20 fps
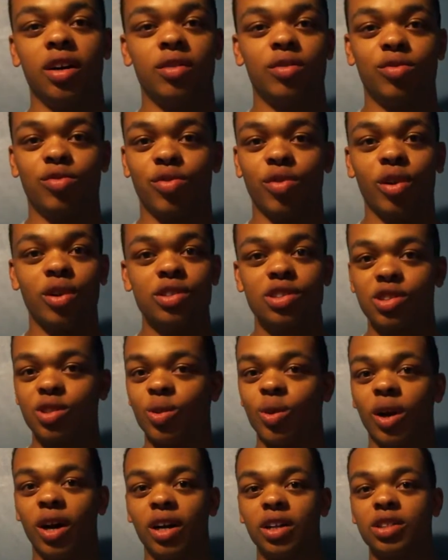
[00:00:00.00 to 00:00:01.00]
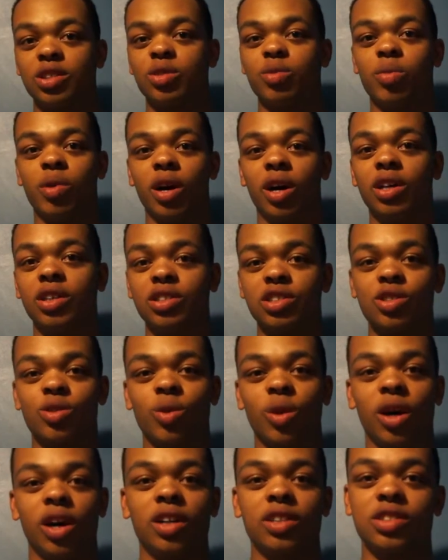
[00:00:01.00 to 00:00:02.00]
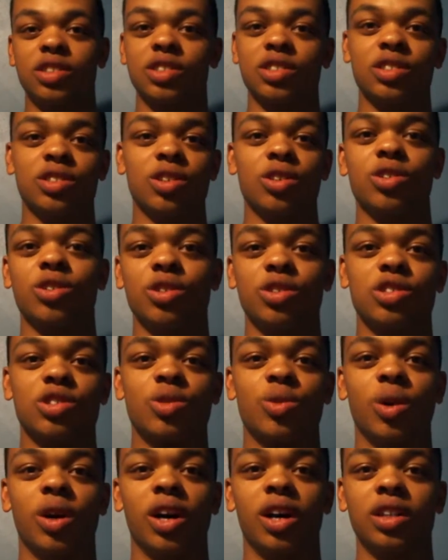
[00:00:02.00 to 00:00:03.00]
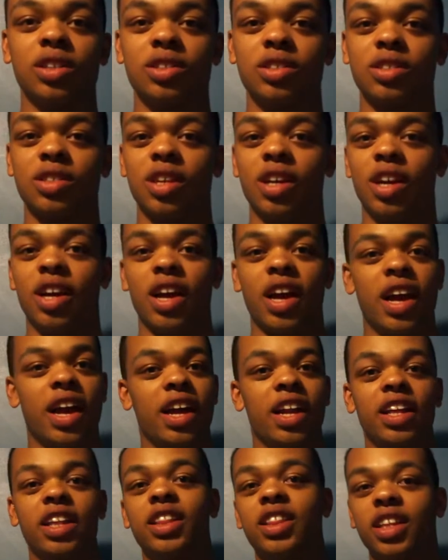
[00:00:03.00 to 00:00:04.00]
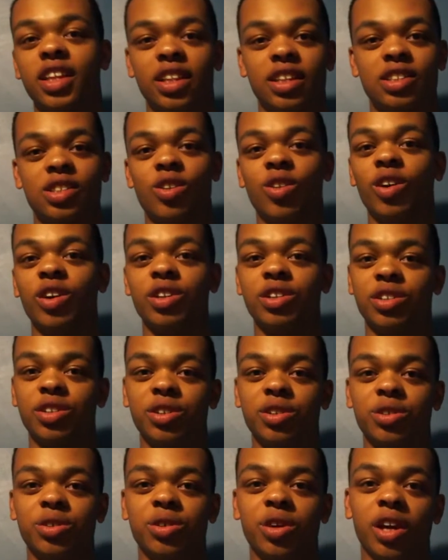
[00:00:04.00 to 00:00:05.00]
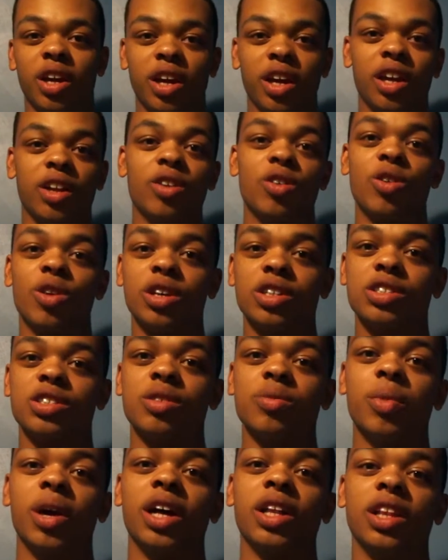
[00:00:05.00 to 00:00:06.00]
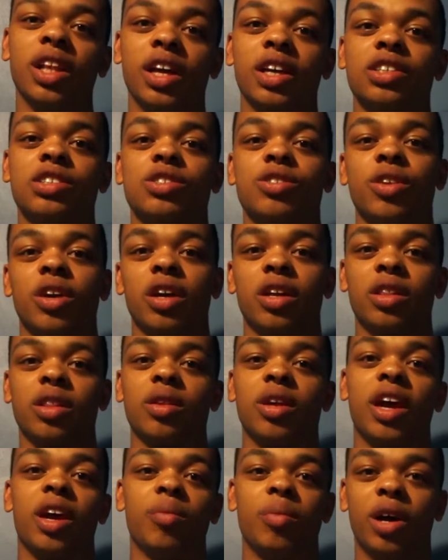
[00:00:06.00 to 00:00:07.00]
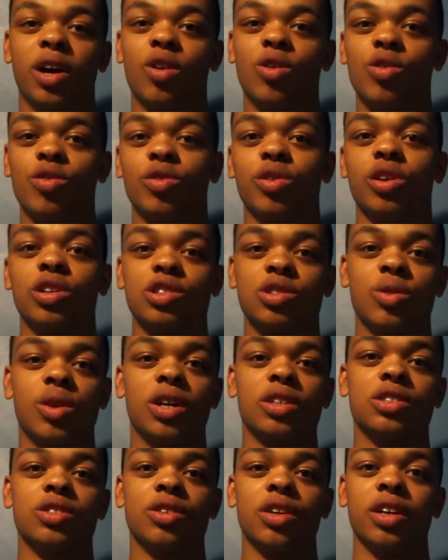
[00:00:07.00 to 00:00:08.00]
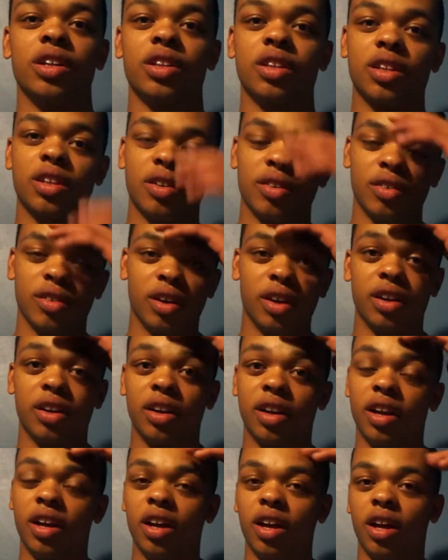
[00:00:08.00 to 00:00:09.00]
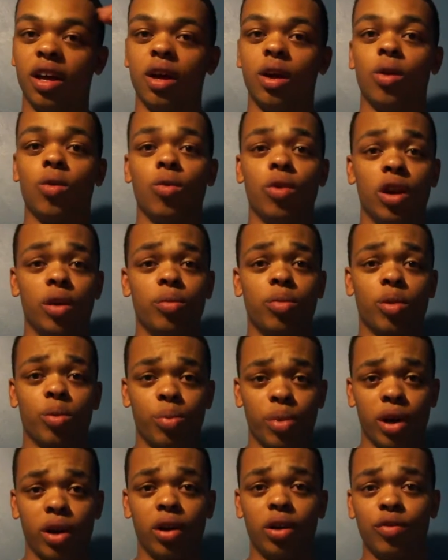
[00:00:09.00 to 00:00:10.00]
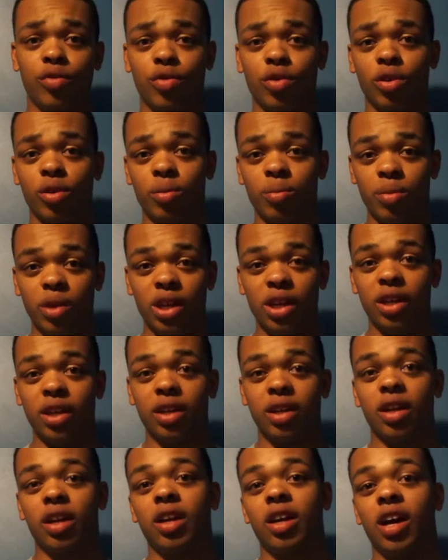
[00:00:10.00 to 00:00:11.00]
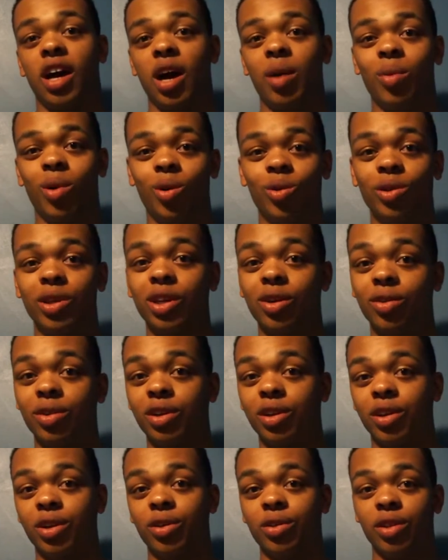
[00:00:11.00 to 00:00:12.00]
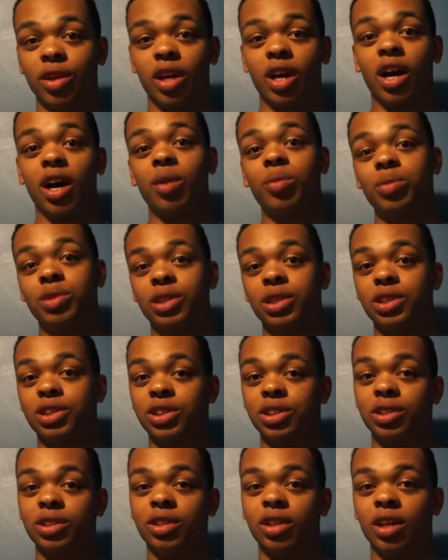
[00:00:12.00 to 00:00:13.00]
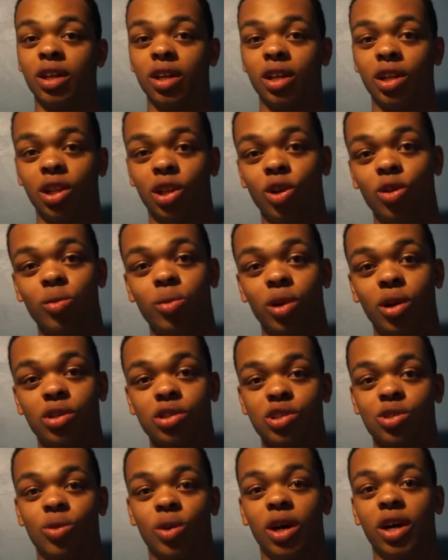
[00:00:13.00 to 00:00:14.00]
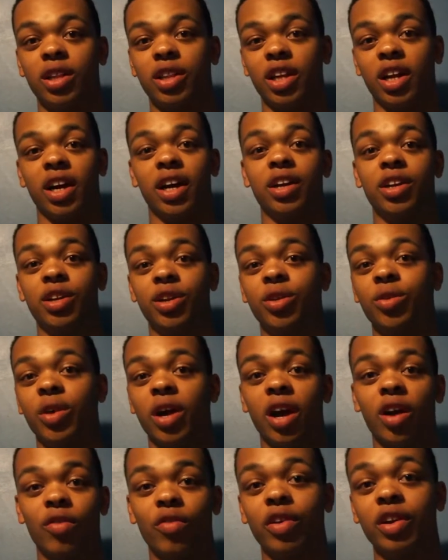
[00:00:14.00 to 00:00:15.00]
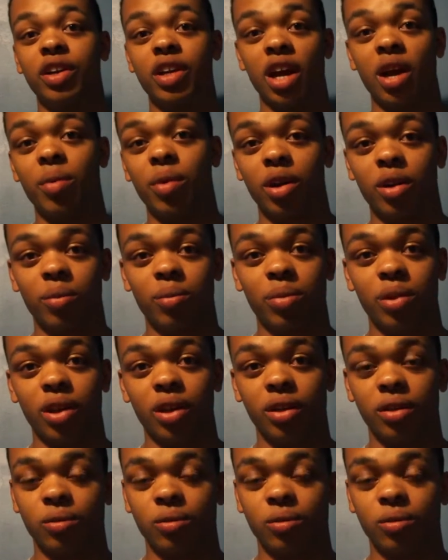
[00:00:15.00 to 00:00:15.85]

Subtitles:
front squats, pause squats, Zercher squats, anything that's going to increase my leg strength and my overall squat strength, right? When I'm preparing for a meet, I'm only going to do the competition low bar squat that I do every time I compete.